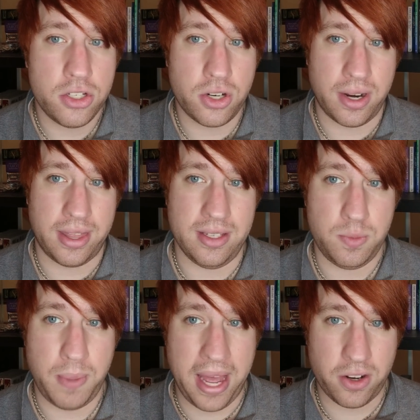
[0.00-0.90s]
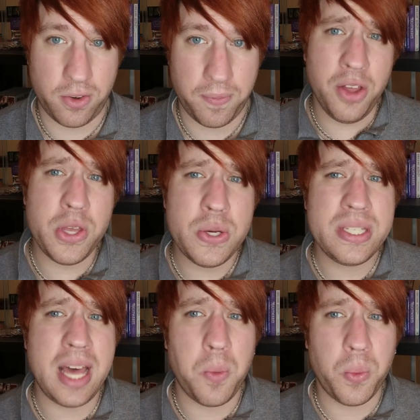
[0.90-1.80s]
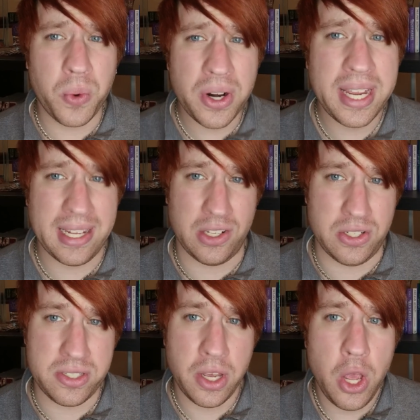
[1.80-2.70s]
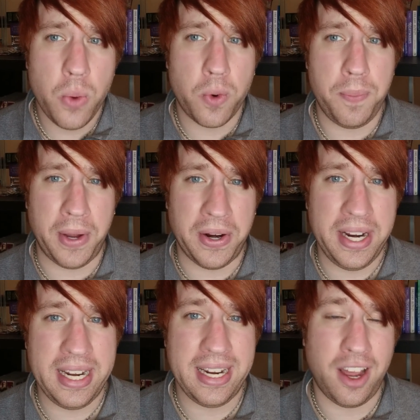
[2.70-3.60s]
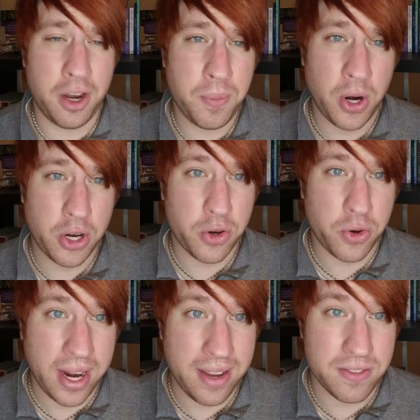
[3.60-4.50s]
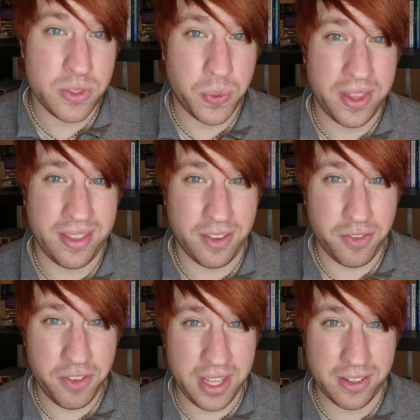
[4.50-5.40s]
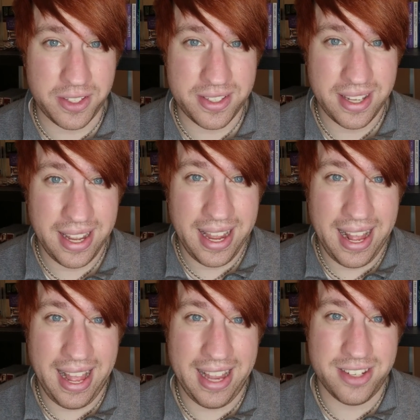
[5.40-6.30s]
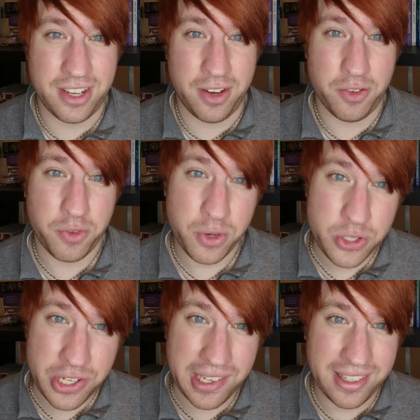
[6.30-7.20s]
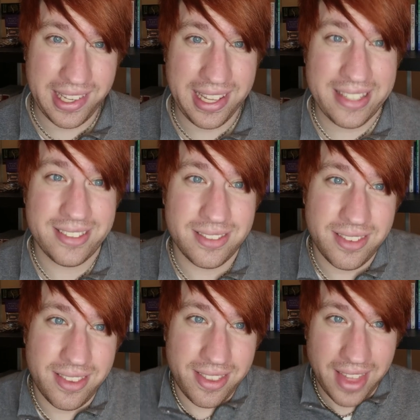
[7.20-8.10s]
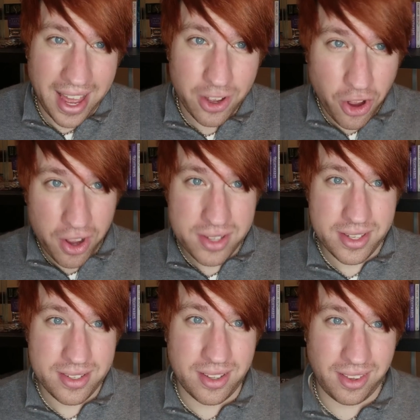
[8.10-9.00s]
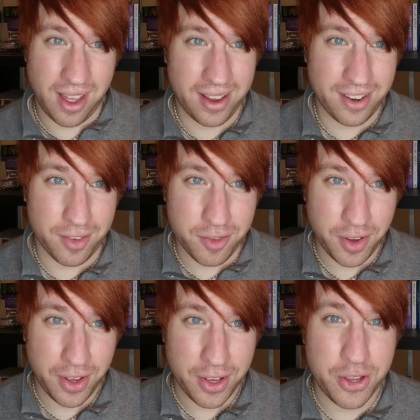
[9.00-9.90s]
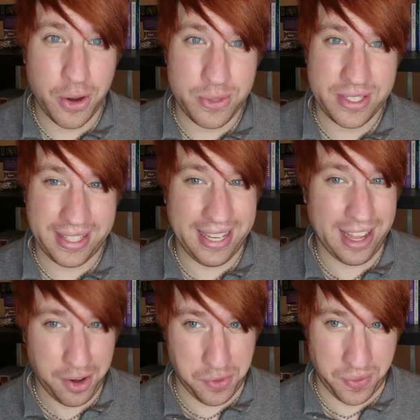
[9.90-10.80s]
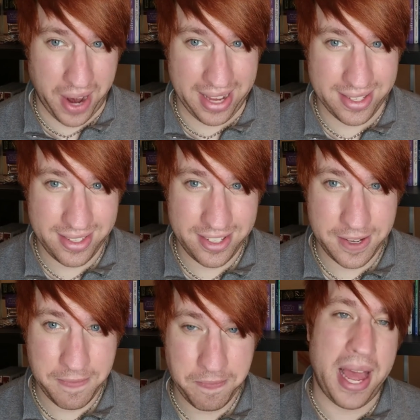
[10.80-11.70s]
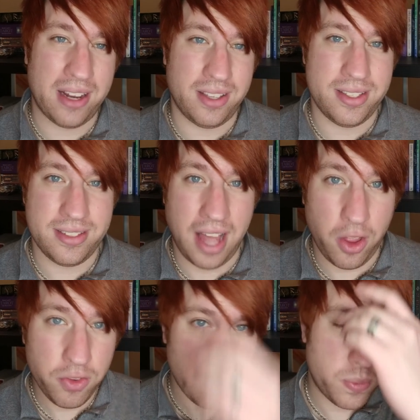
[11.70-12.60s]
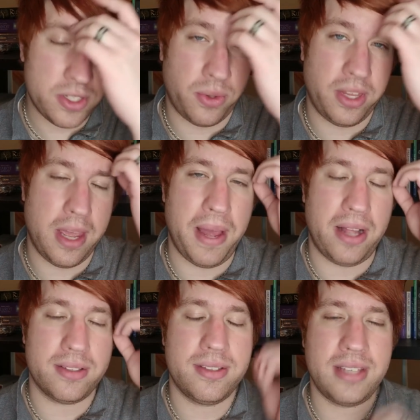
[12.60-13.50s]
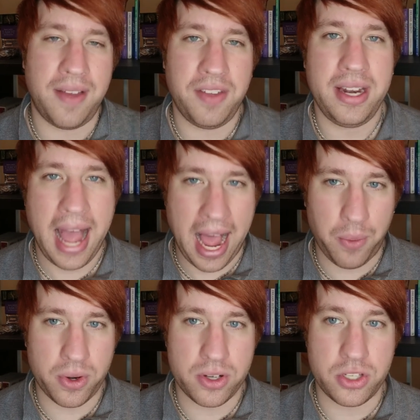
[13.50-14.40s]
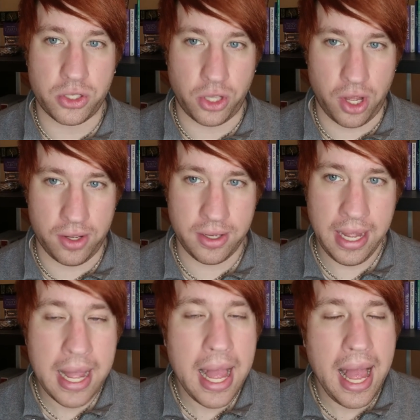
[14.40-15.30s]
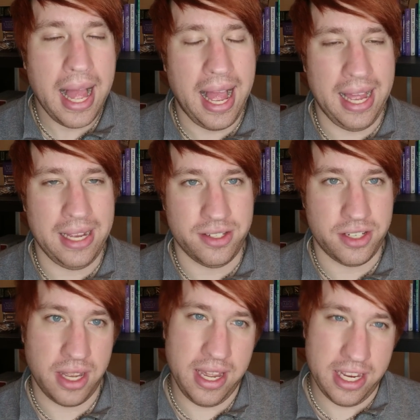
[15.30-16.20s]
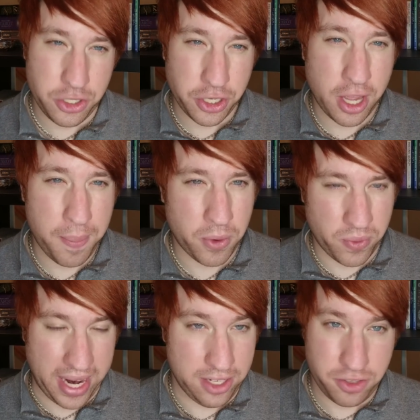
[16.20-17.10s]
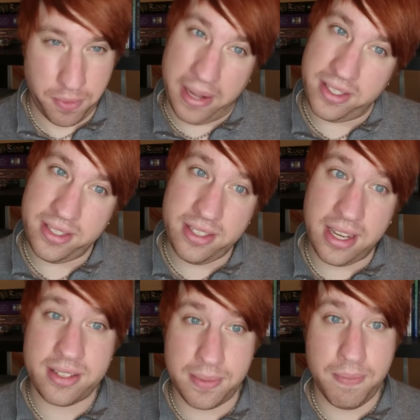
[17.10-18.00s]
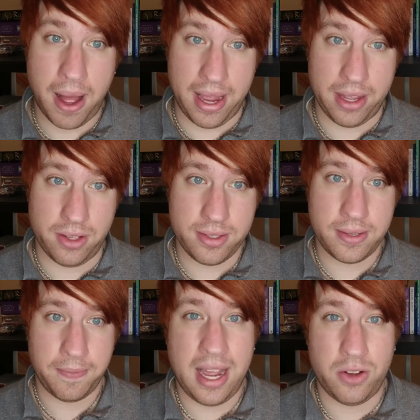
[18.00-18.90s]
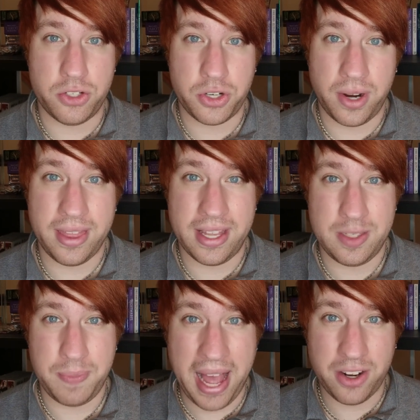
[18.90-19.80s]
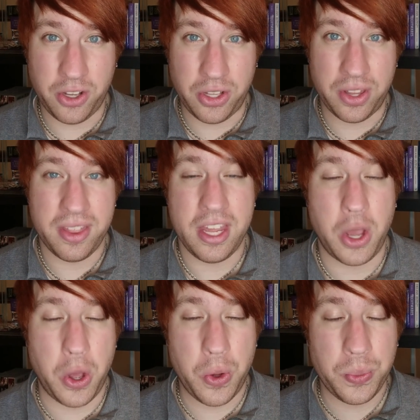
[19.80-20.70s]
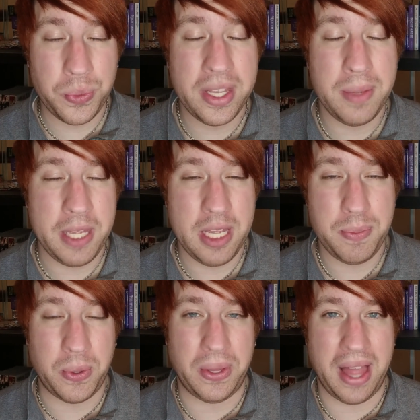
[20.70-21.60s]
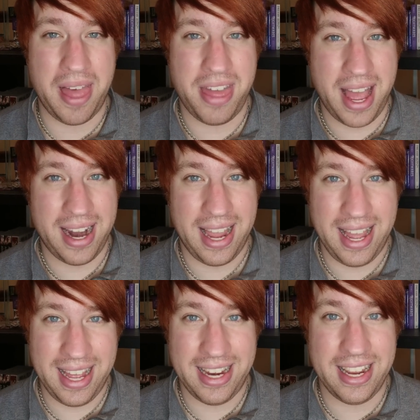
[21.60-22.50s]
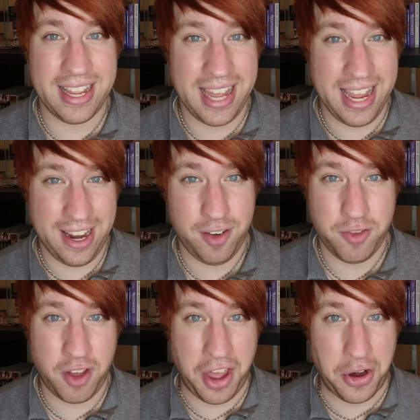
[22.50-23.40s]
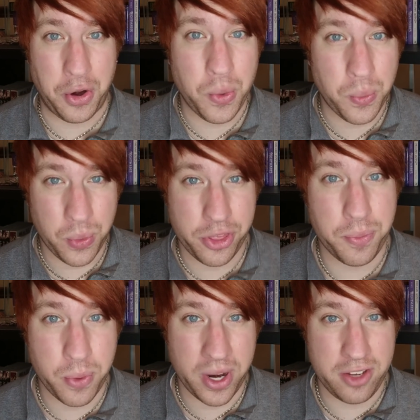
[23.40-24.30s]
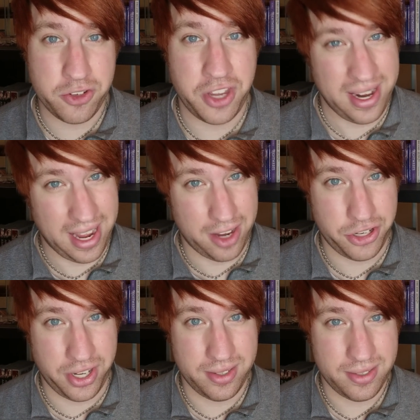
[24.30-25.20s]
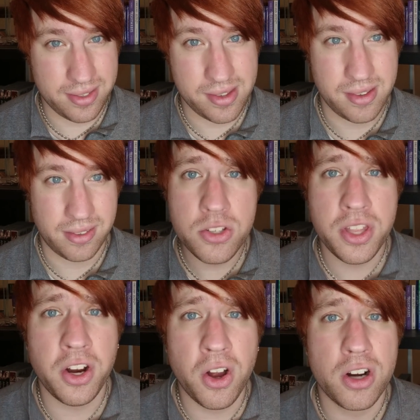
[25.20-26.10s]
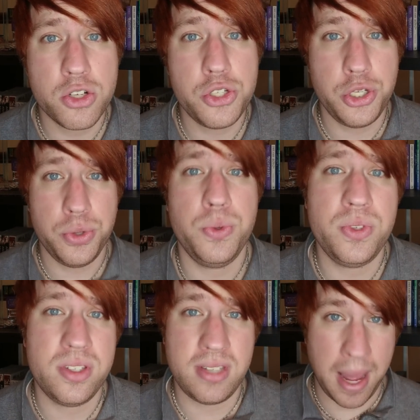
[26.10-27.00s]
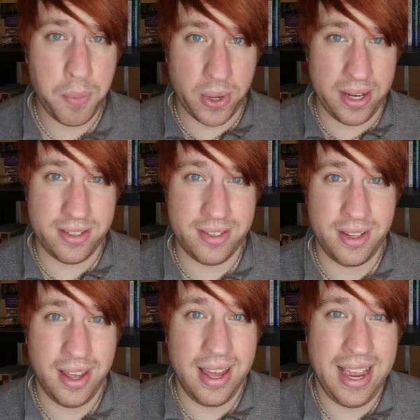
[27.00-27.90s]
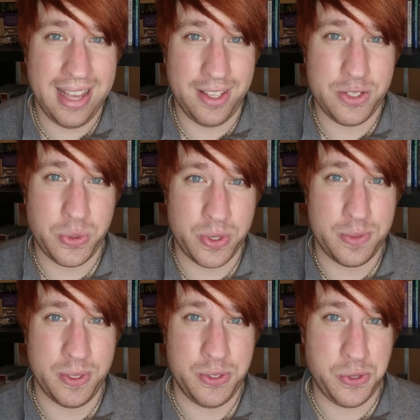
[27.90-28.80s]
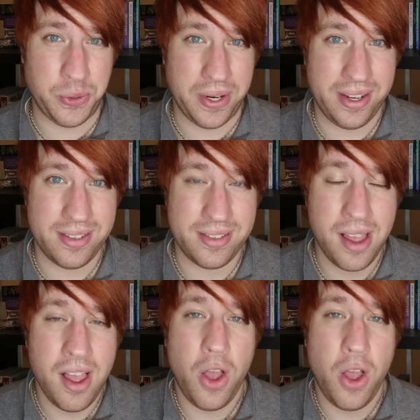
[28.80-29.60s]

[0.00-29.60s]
during this battle. Now, those that were killed were buried in unmarked graves within the field, and unfortunately, that causes a lot of ghostly unrest. The battle itself was only about 7 hours long, and it took up a range of about 6 miles. Now, during this battle, the only people that had cannon fire were the British and Hessians. So there are 2 separate Headless Horseman stories.